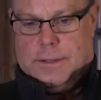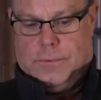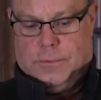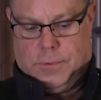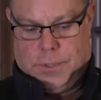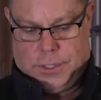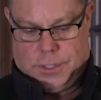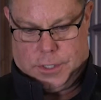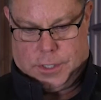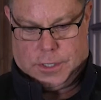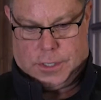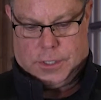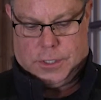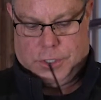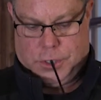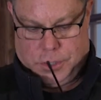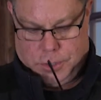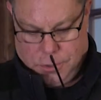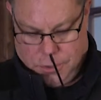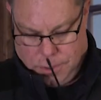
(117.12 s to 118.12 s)
which are
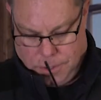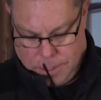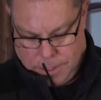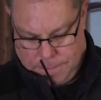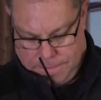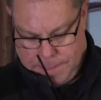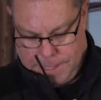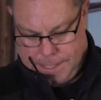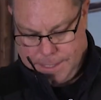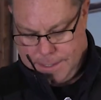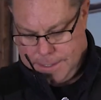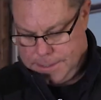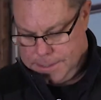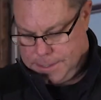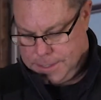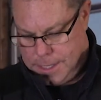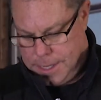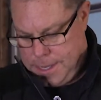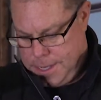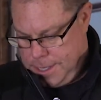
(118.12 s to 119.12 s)
short
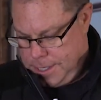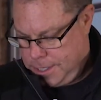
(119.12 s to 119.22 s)
because